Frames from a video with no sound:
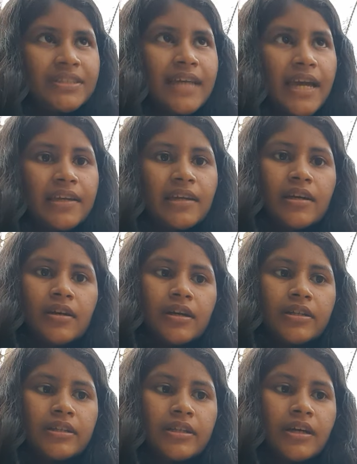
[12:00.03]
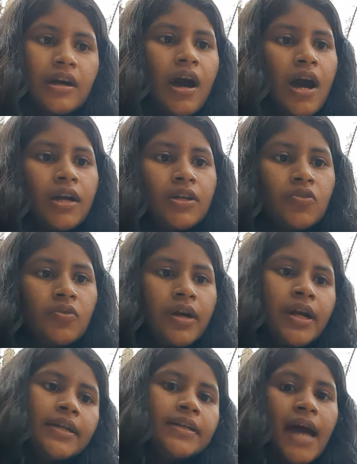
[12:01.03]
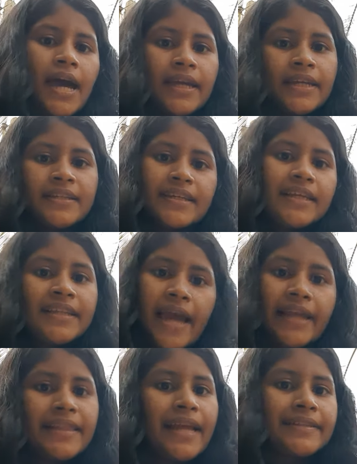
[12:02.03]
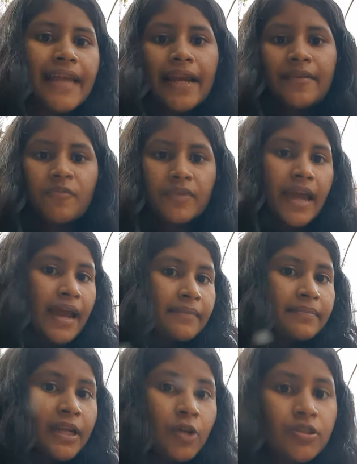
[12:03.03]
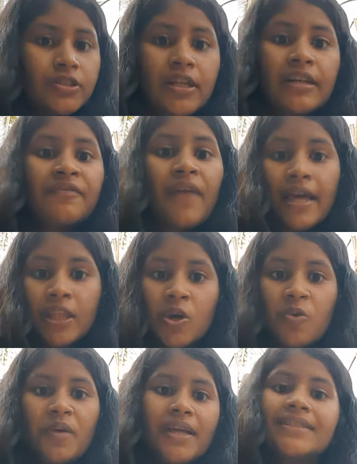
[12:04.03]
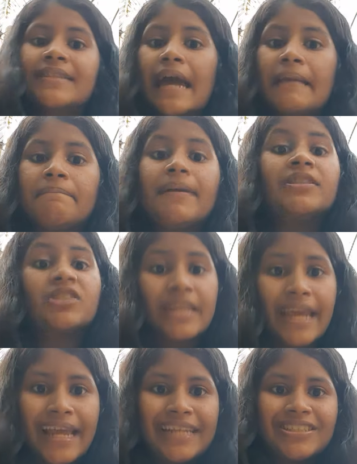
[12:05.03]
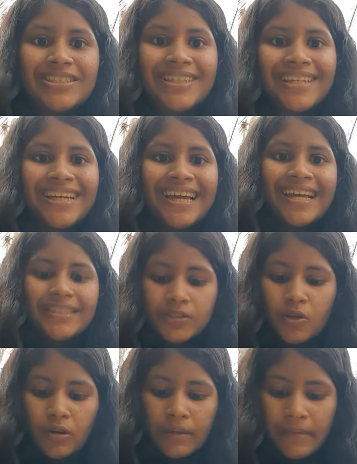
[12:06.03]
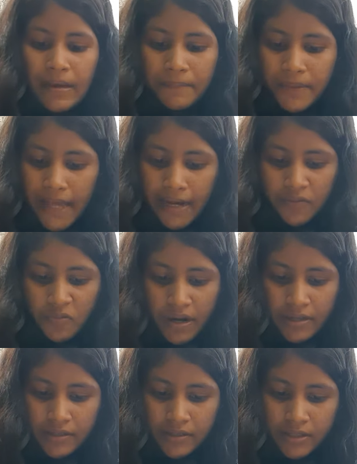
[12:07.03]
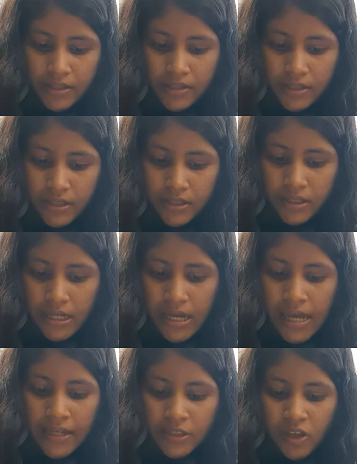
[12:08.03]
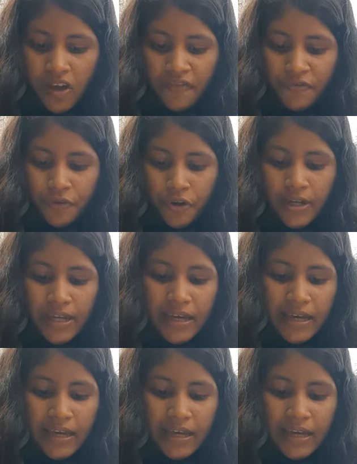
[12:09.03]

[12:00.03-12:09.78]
like 190, like that can nutrition values can be changed. So remember that one. So food